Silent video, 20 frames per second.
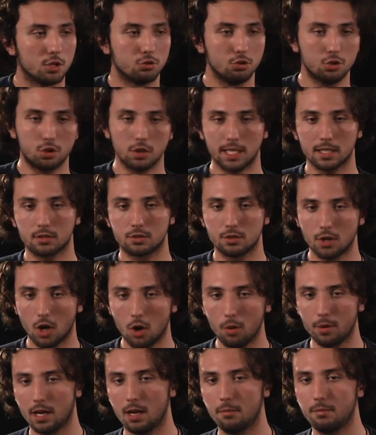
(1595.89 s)
You should get to
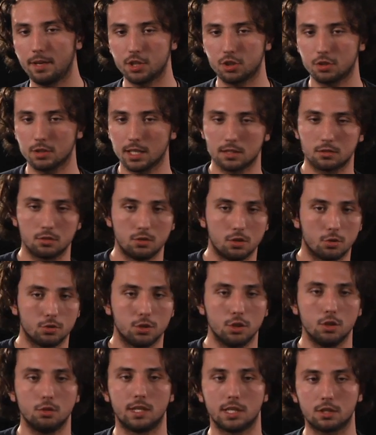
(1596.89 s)
know them, they should get to know
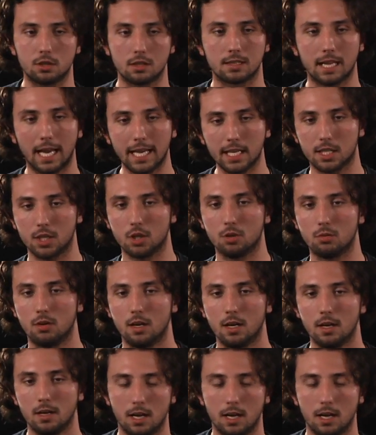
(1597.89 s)
you, they should like you.